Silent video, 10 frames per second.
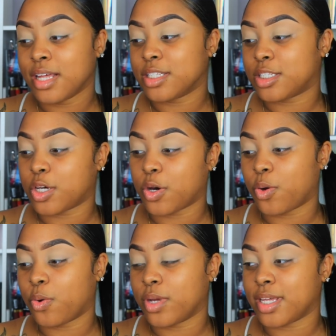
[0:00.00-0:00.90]

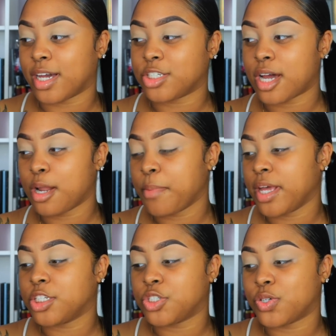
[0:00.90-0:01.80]
So yeah, try to
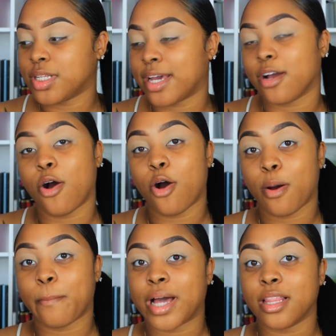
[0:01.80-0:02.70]
make sure like
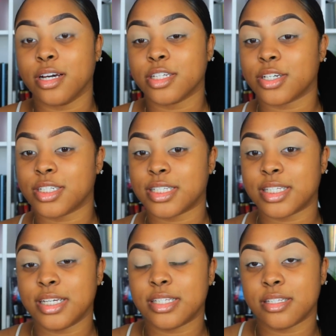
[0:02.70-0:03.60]
all my looks are
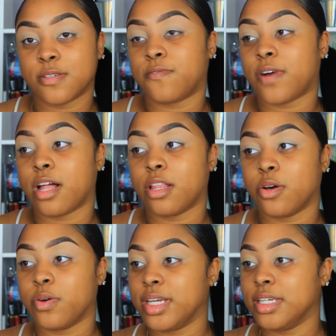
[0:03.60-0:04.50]
just easy to
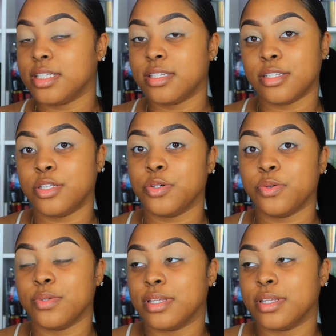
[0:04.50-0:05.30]
follow, easy to do.